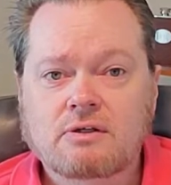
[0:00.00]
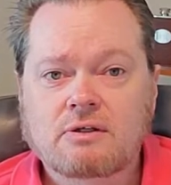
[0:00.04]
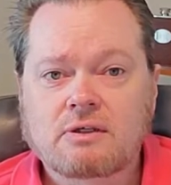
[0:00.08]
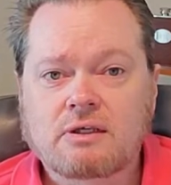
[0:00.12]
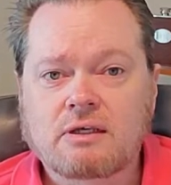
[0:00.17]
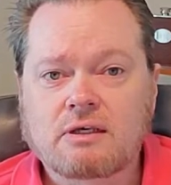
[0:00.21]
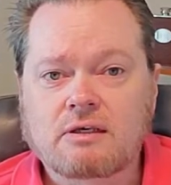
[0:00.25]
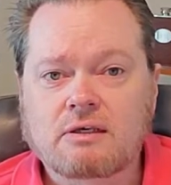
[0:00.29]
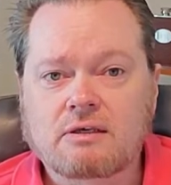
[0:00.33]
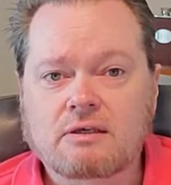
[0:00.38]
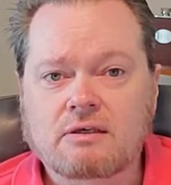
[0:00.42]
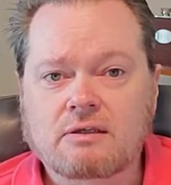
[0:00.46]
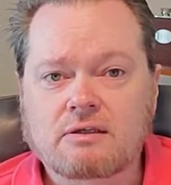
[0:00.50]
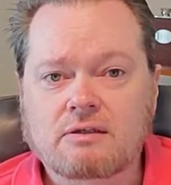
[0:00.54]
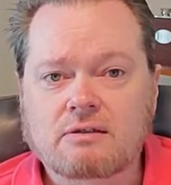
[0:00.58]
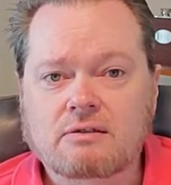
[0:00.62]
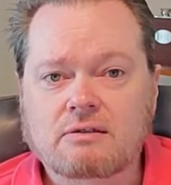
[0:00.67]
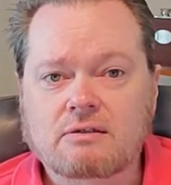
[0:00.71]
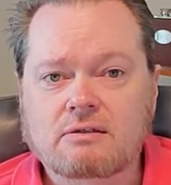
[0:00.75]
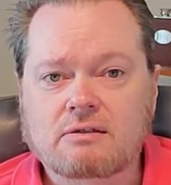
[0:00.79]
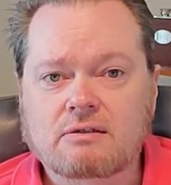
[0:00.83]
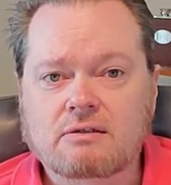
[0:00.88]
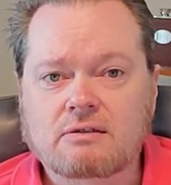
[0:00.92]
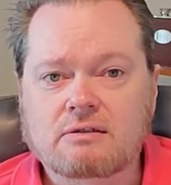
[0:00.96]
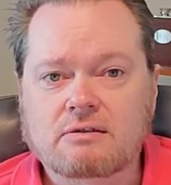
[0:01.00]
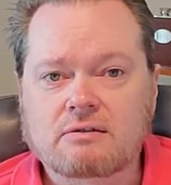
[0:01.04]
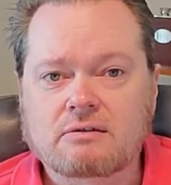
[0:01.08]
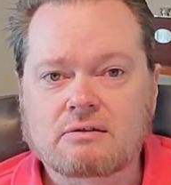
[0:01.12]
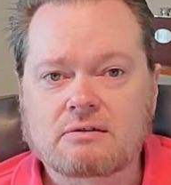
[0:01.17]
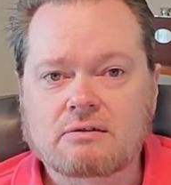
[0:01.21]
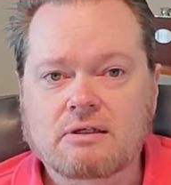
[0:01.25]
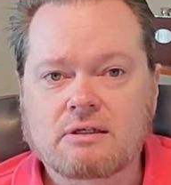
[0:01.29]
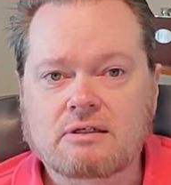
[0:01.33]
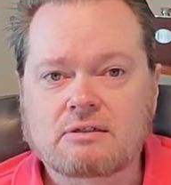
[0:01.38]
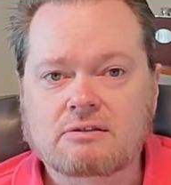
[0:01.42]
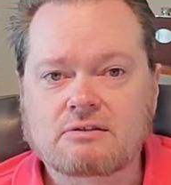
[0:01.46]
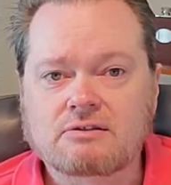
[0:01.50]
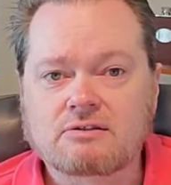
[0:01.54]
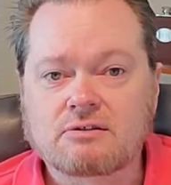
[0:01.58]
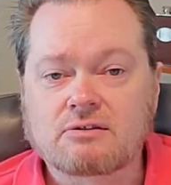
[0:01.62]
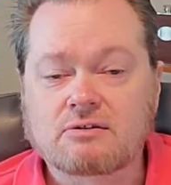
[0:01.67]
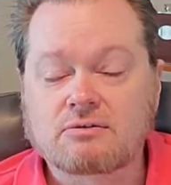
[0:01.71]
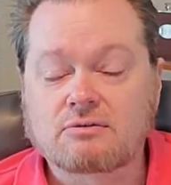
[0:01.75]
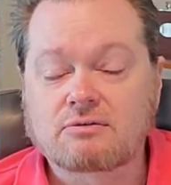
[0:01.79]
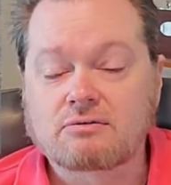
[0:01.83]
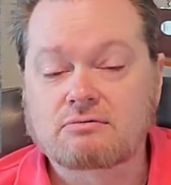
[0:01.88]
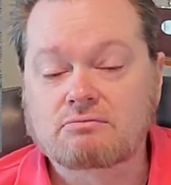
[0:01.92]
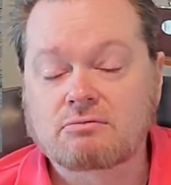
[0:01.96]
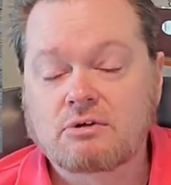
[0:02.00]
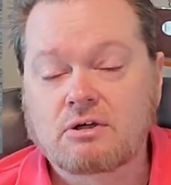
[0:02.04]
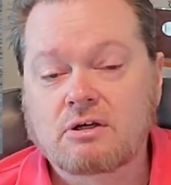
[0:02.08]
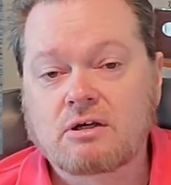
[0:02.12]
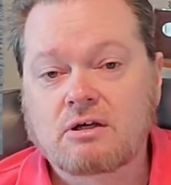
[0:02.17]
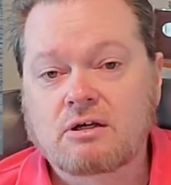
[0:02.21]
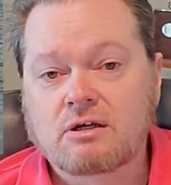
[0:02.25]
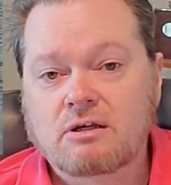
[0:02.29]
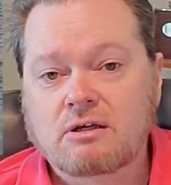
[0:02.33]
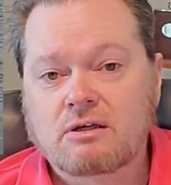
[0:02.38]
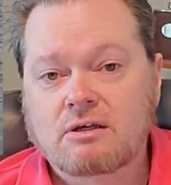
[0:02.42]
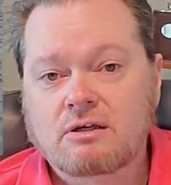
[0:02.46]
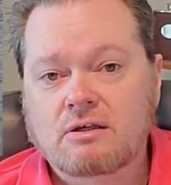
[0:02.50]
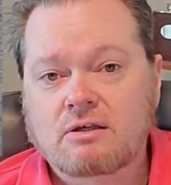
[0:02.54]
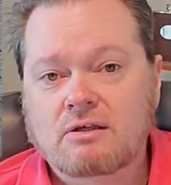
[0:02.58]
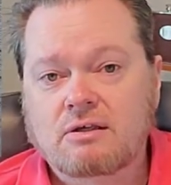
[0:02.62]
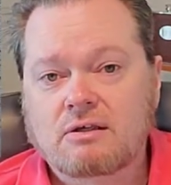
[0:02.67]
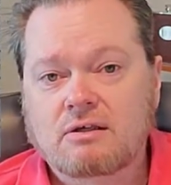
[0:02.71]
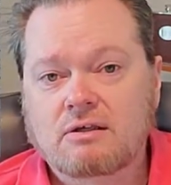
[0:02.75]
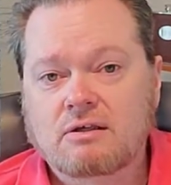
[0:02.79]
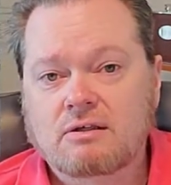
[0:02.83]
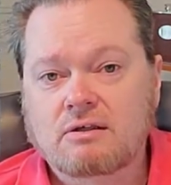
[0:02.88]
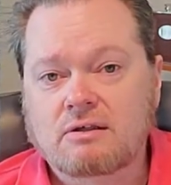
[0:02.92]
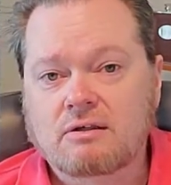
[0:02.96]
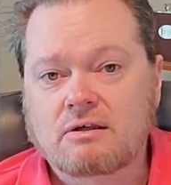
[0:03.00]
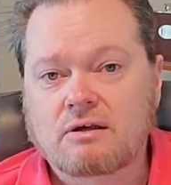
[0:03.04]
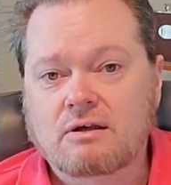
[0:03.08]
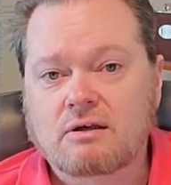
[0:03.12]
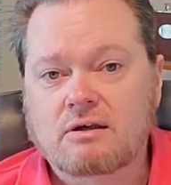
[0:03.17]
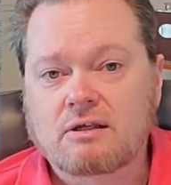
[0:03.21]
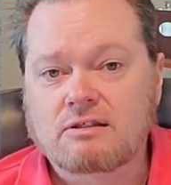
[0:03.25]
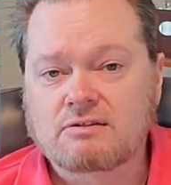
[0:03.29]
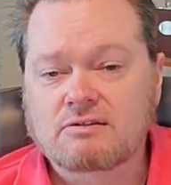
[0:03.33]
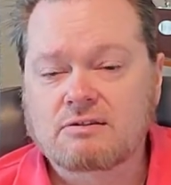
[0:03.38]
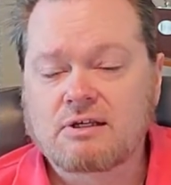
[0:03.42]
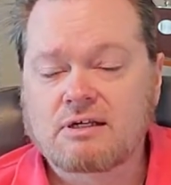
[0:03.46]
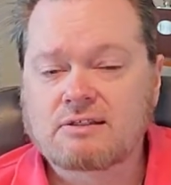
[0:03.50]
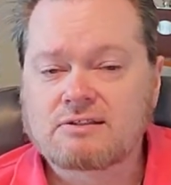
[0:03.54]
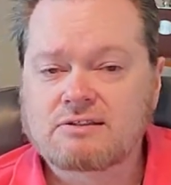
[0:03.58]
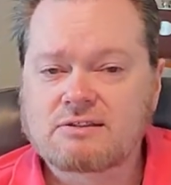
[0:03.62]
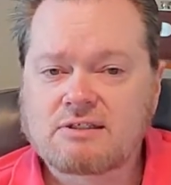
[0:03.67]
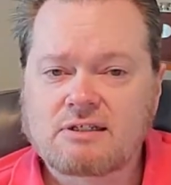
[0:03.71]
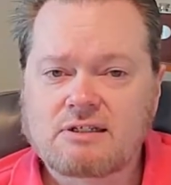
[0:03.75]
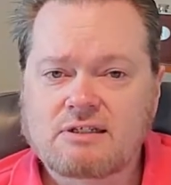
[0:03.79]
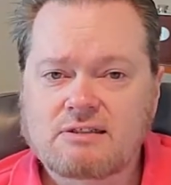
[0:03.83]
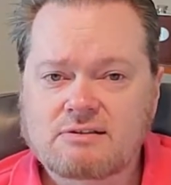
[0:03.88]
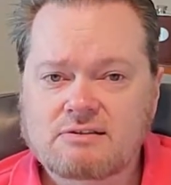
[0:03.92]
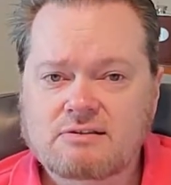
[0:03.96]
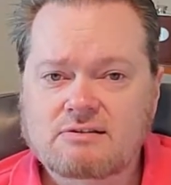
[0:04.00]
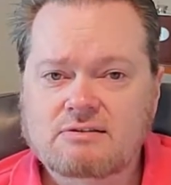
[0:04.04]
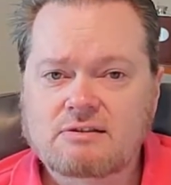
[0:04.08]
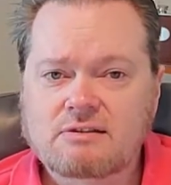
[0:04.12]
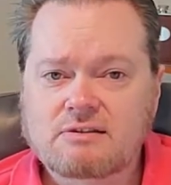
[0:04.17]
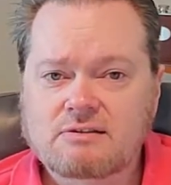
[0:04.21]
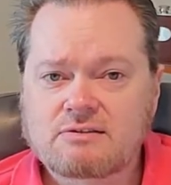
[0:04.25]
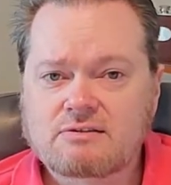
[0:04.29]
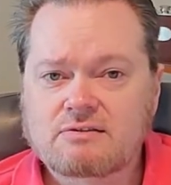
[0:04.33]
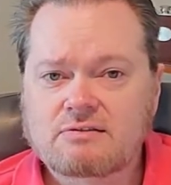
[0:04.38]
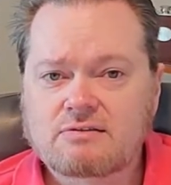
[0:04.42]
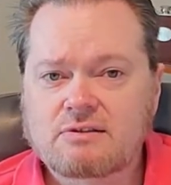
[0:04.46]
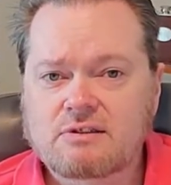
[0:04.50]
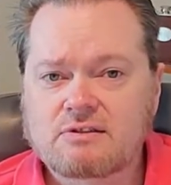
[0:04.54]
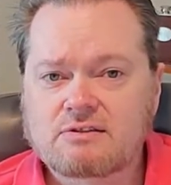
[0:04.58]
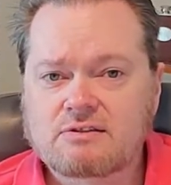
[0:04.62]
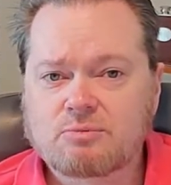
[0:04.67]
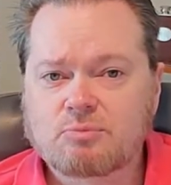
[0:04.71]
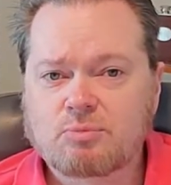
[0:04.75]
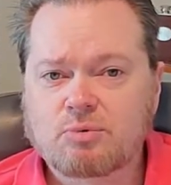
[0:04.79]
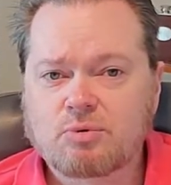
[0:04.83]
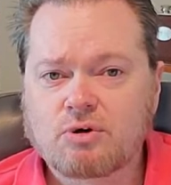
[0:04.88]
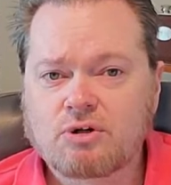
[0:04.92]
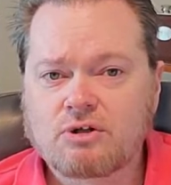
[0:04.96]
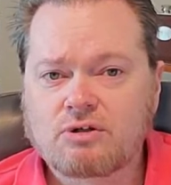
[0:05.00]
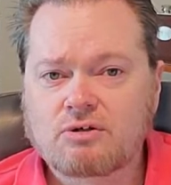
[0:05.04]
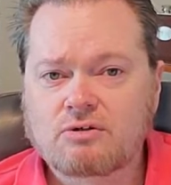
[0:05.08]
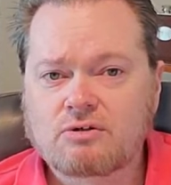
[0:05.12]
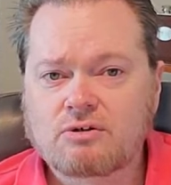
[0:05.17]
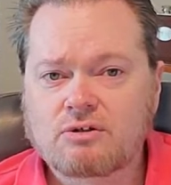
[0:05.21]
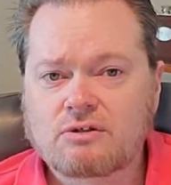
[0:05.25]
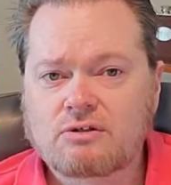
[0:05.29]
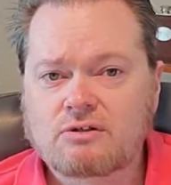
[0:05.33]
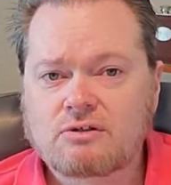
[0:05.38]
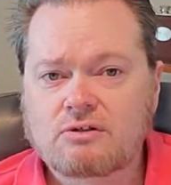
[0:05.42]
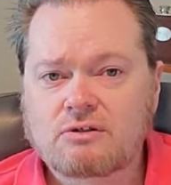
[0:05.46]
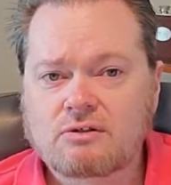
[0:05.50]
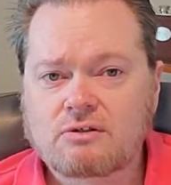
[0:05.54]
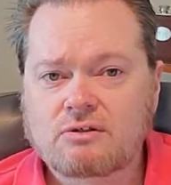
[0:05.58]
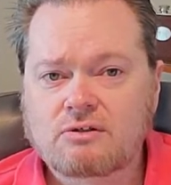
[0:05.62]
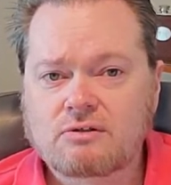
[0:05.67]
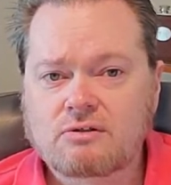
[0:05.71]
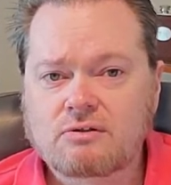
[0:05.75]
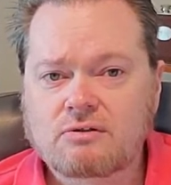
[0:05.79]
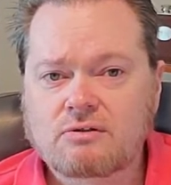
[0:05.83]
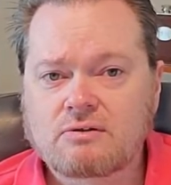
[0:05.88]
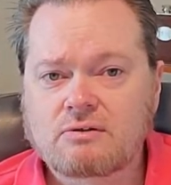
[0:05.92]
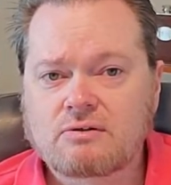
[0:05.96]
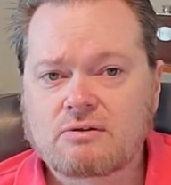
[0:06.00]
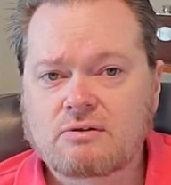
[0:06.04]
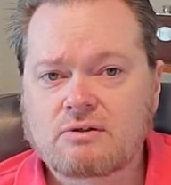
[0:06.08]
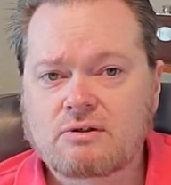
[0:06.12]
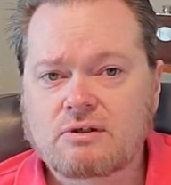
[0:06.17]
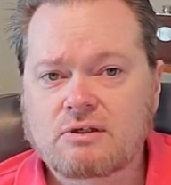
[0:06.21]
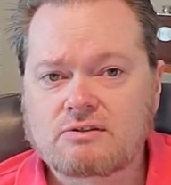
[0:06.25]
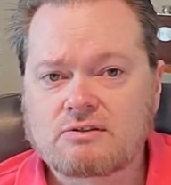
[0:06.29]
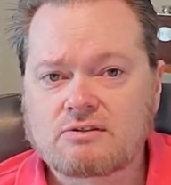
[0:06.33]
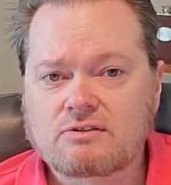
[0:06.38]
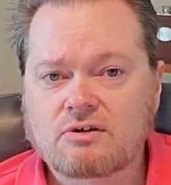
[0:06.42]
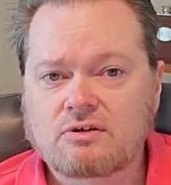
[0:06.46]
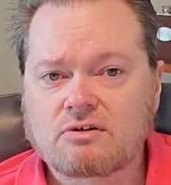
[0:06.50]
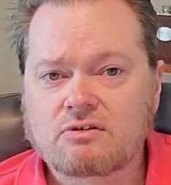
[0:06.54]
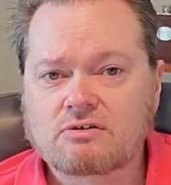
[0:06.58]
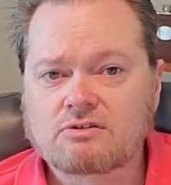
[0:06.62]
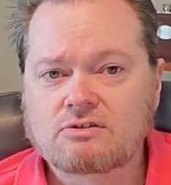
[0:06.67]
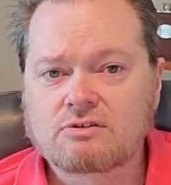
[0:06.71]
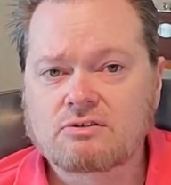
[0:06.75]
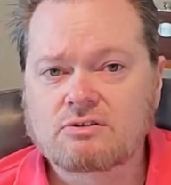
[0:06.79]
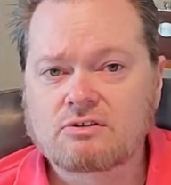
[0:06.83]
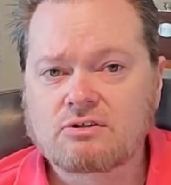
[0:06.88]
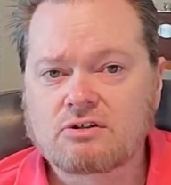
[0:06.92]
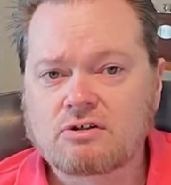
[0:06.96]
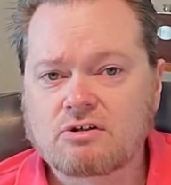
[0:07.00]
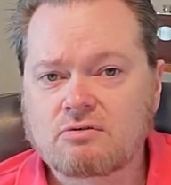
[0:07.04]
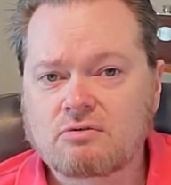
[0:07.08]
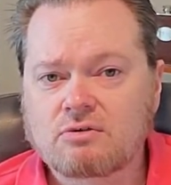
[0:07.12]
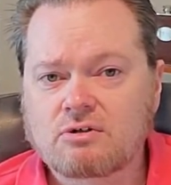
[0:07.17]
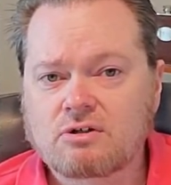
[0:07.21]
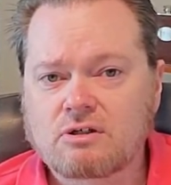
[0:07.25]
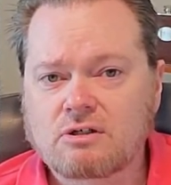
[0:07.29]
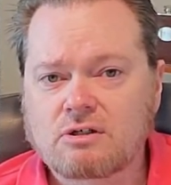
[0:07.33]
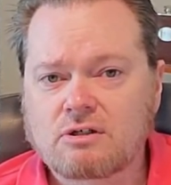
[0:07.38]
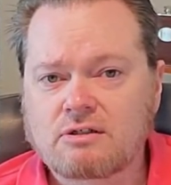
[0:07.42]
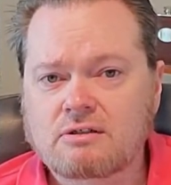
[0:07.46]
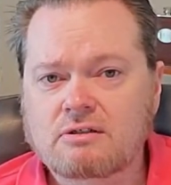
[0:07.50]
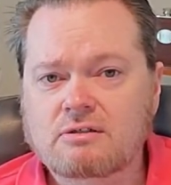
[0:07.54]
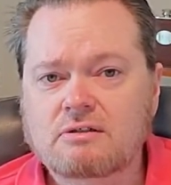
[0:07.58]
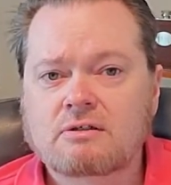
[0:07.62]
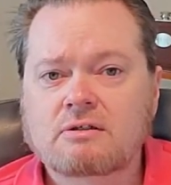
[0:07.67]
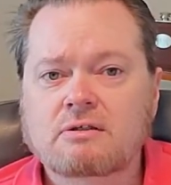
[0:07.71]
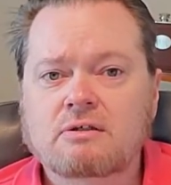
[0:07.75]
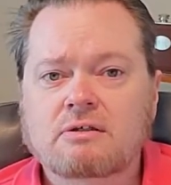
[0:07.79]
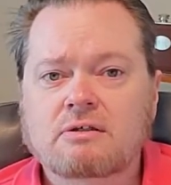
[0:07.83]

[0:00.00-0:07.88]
and so it's like I said, it's a pretty good excursion to go on